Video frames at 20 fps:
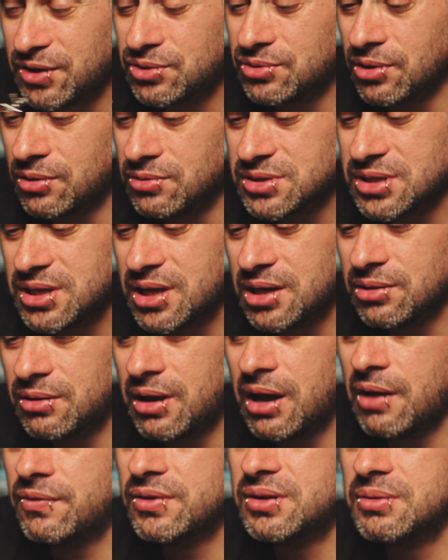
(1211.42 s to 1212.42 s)
tools here. I don't
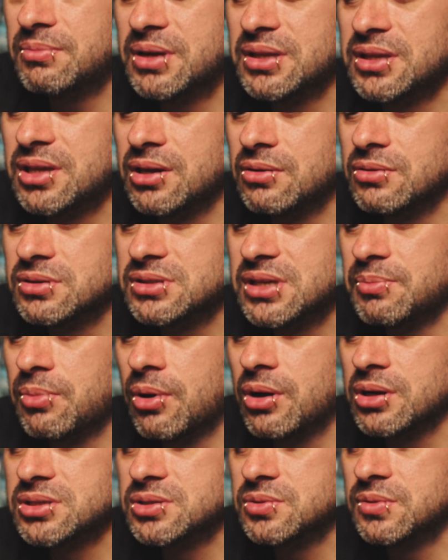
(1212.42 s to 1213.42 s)
have the materials, the
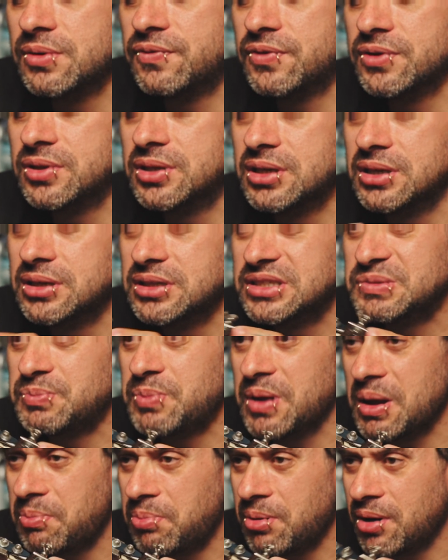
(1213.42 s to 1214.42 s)
box with the
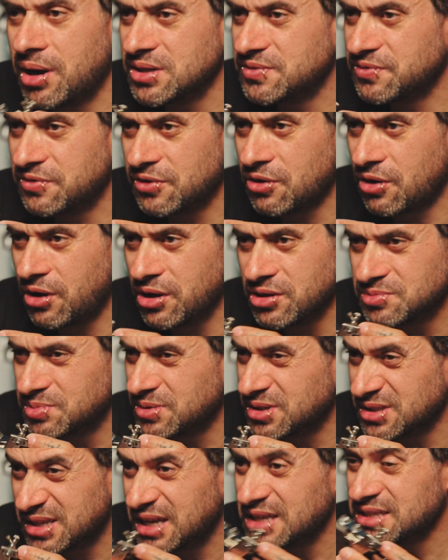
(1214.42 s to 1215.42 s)
spare parts for coils,
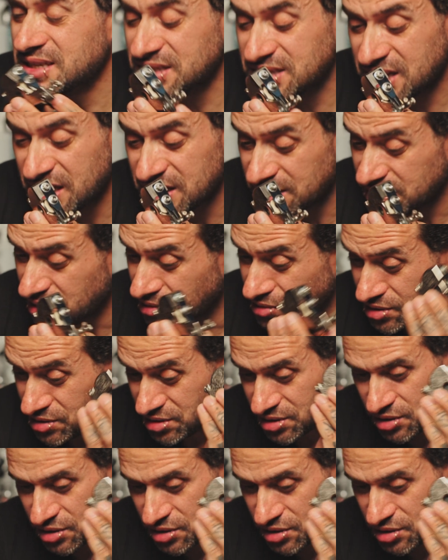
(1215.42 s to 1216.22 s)
because as I said, I don't use